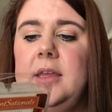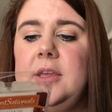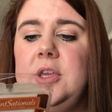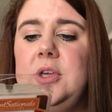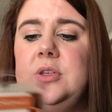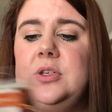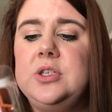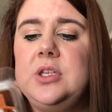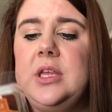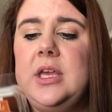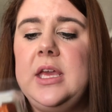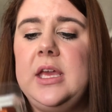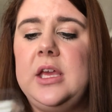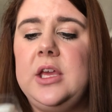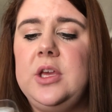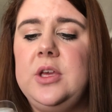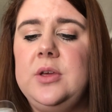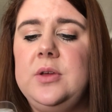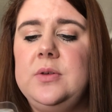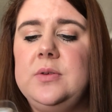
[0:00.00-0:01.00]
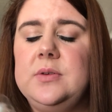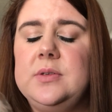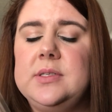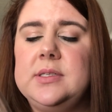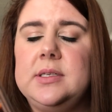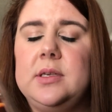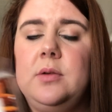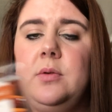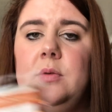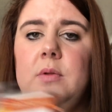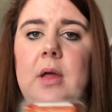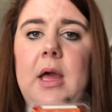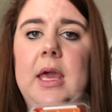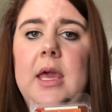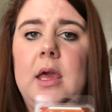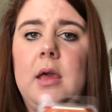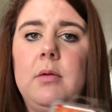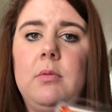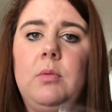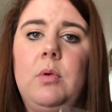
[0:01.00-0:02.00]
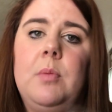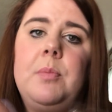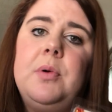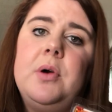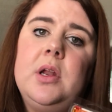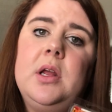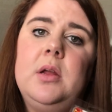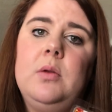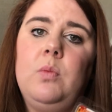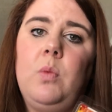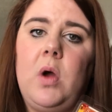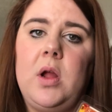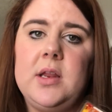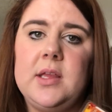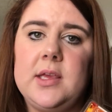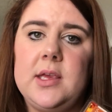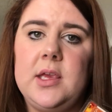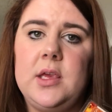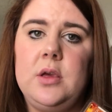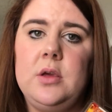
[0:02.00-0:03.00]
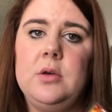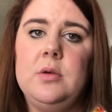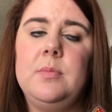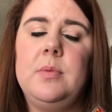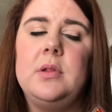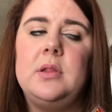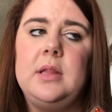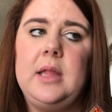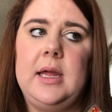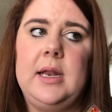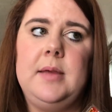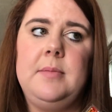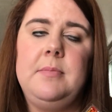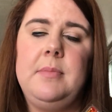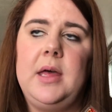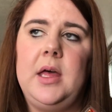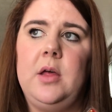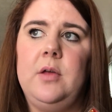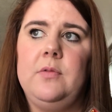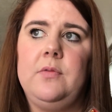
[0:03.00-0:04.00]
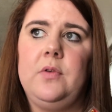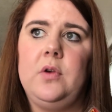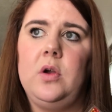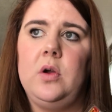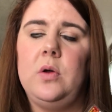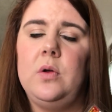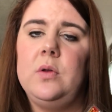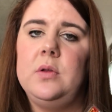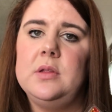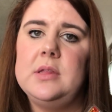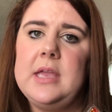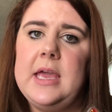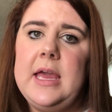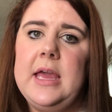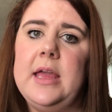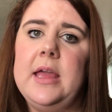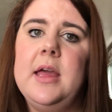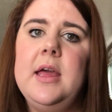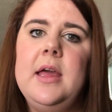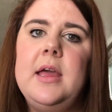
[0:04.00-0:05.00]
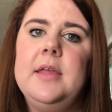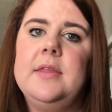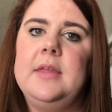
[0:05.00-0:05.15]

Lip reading: Usually I use I will put in 1 cube, let it melt for a whole day.